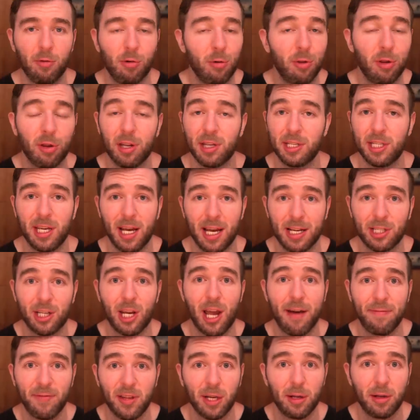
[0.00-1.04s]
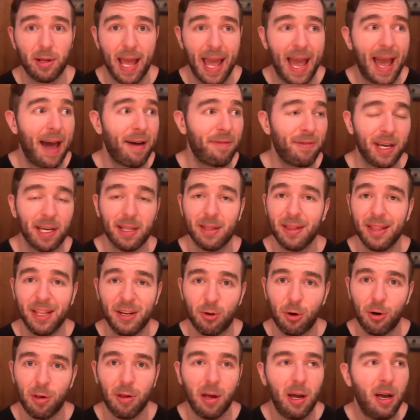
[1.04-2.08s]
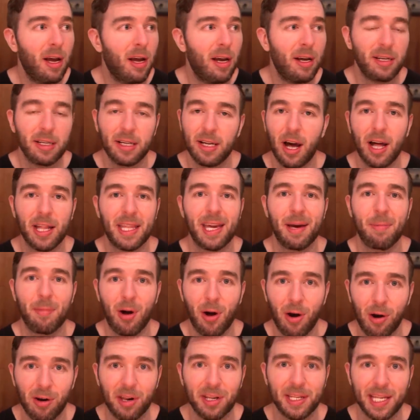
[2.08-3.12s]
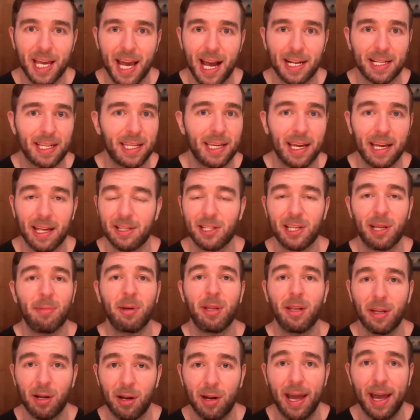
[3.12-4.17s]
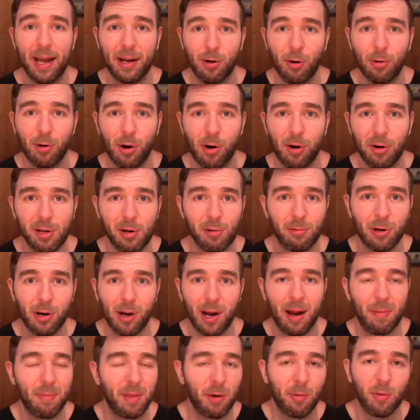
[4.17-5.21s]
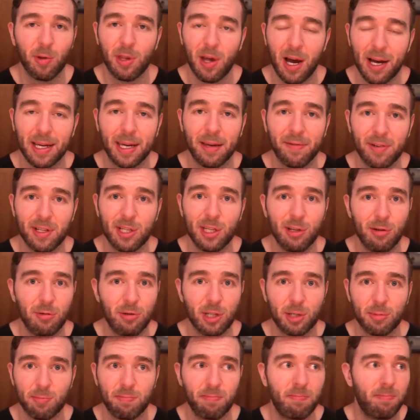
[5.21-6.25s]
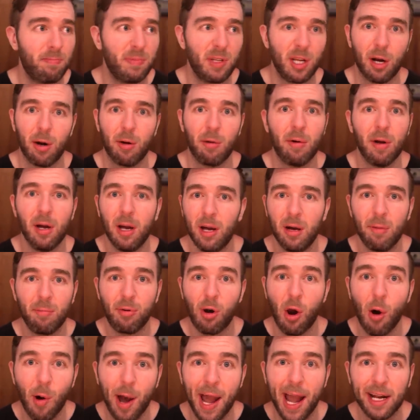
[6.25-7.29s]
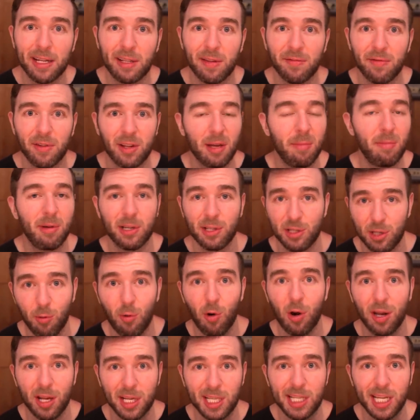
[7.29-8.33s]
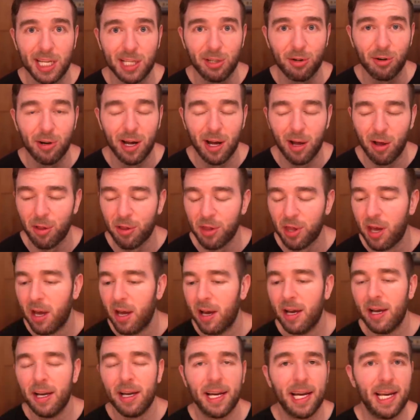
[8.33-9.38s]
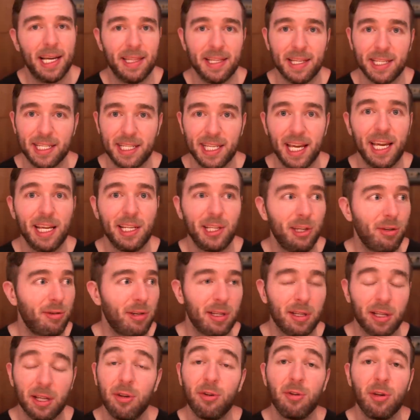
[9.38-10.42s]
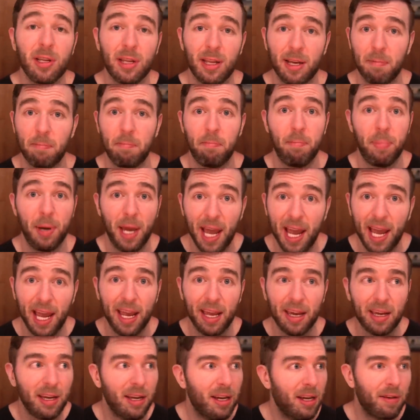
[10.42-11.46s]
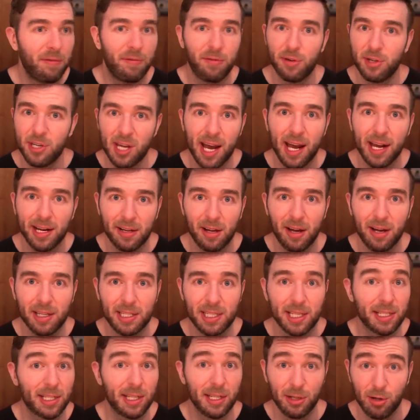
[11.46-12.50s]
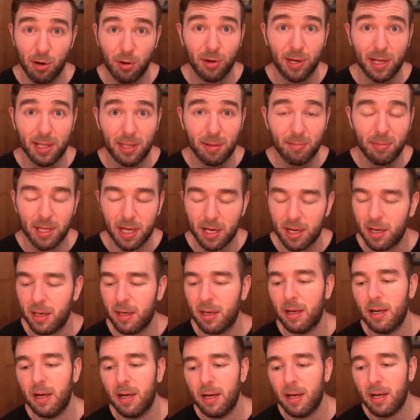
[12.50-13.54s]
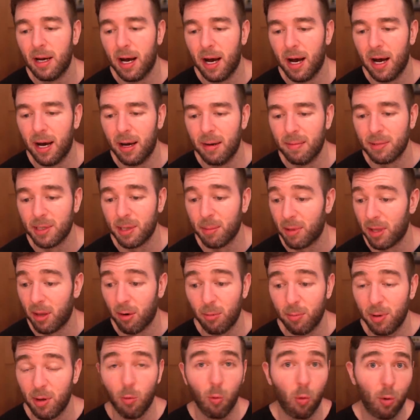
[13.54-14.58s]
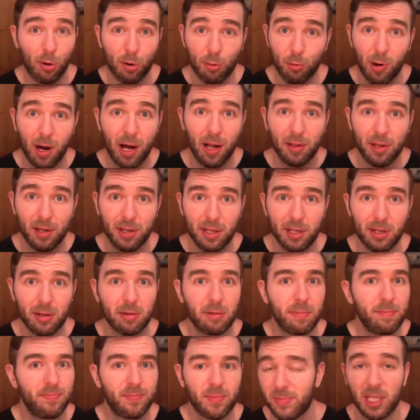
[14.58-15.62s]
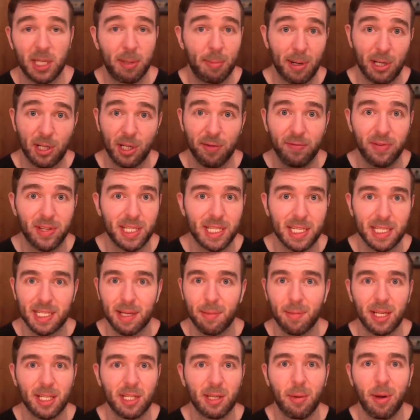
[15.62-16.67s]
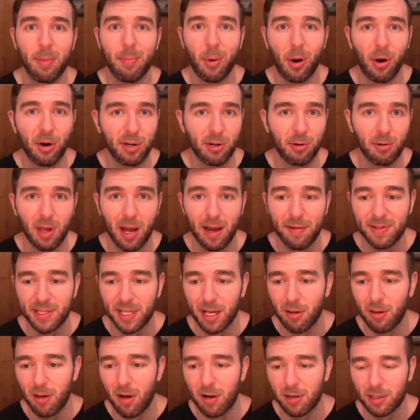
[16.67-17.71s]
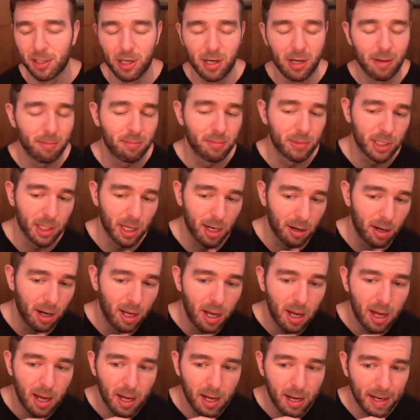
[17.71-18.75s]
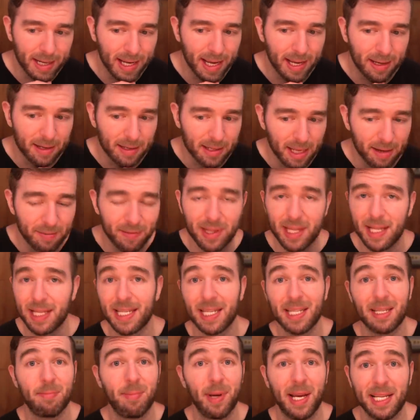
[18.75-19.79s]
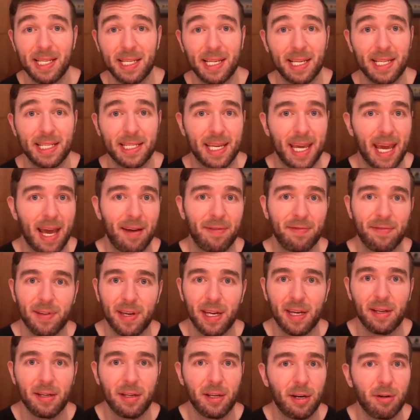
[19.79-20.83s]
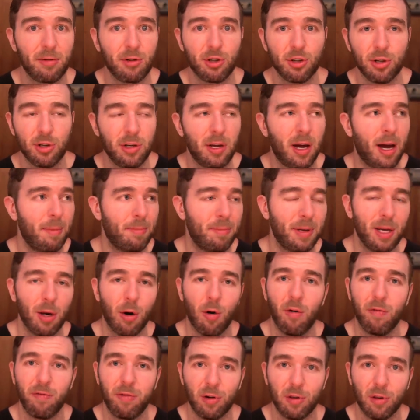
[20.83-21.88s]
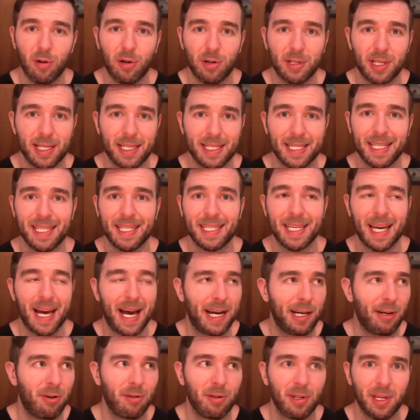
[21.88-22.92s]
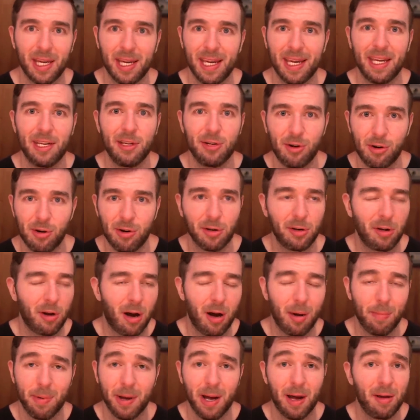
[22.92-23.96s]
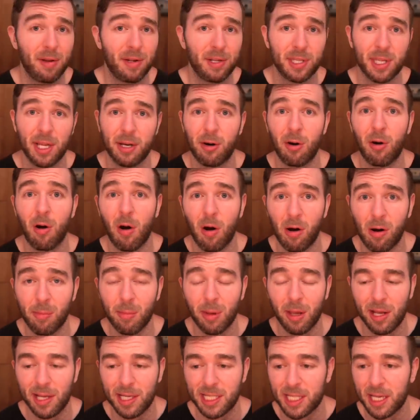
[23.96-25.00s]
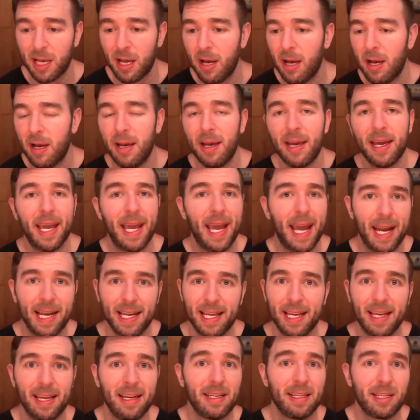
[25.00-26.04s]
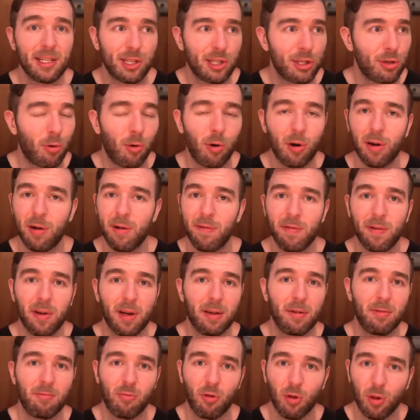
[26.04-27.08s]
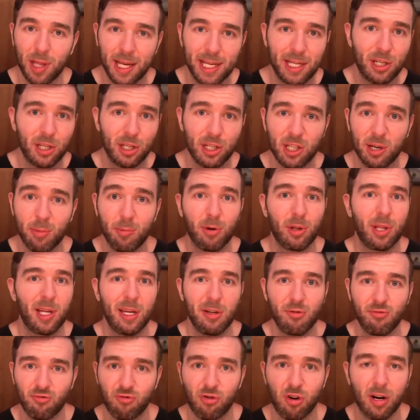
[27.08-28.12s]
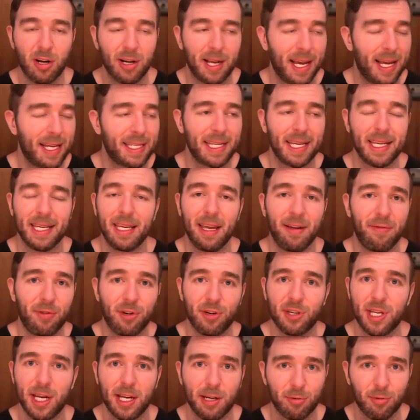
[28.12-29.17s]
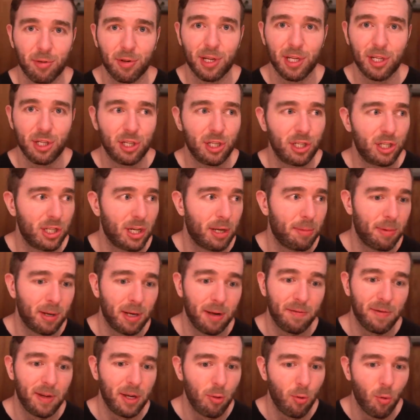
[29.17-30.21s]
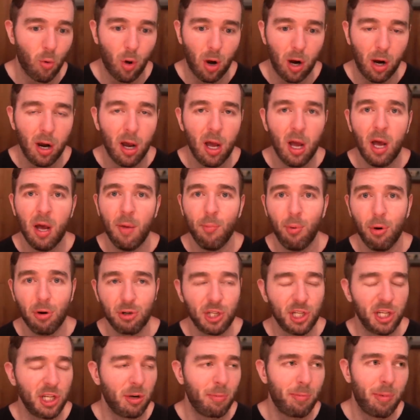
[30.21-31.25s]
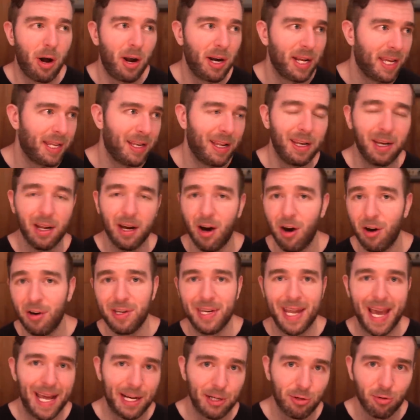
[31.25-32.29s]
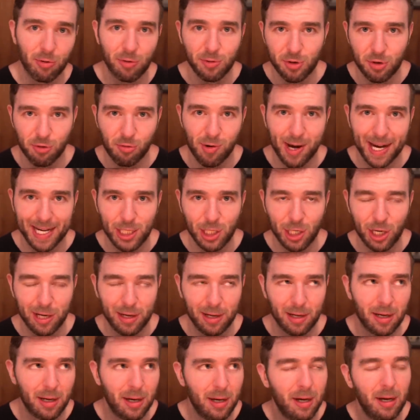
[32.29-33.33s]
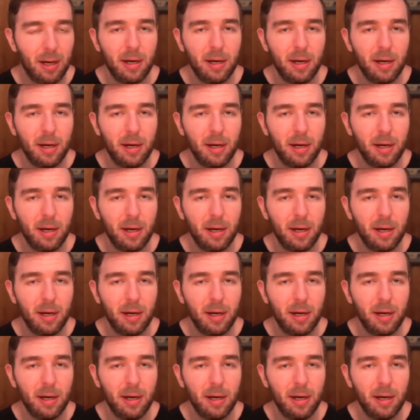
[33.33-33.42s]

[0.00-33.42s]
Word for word: ruthless. You actually have to have a literal goddamn heart attack to get something like an echocardiogram. They will not give it to you just, you know, proactively because you want to assess your health. In the States, you can literally like pay for diagnostics and go get them done. Something that would be worthwhile to do, especially if this is something that's going to be part of your lifestyle long term. So again, even things as basic as caffeine, you know, should not be overlooked as entirely inert compounds that are harmless. Any sort of relationship with a drug has a give or take relationship. And if you are pushing your body in an unnatural direction,